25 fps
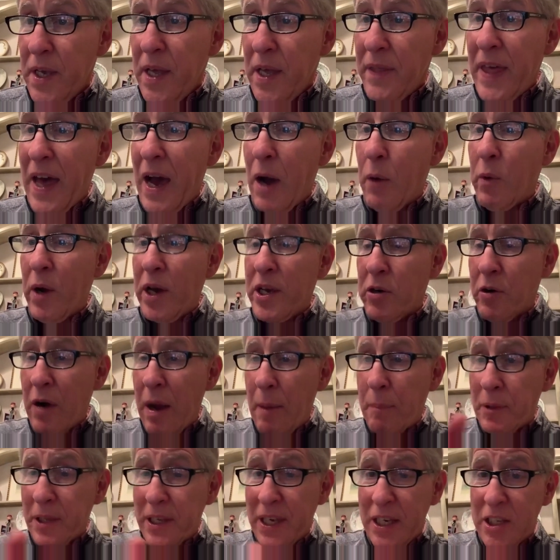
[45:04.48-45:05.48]
Mm-hmm. That way your
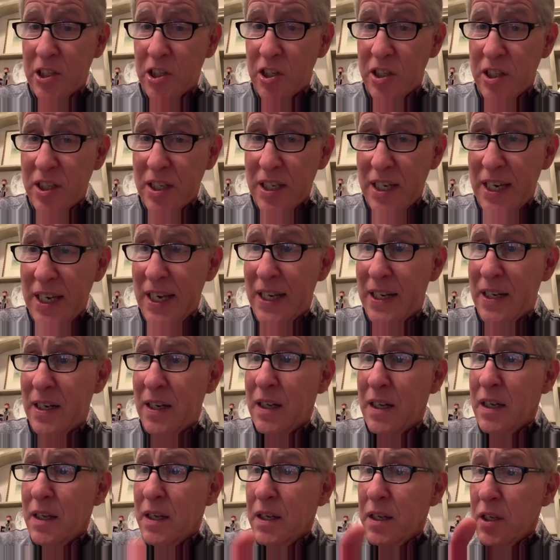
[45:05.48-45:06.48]
application's
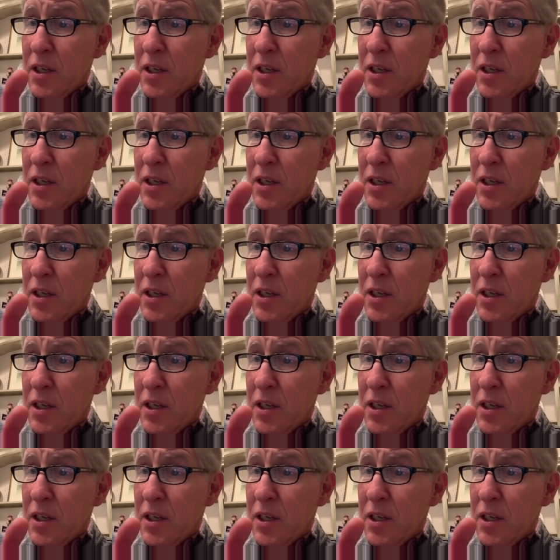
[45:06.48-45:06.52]
in,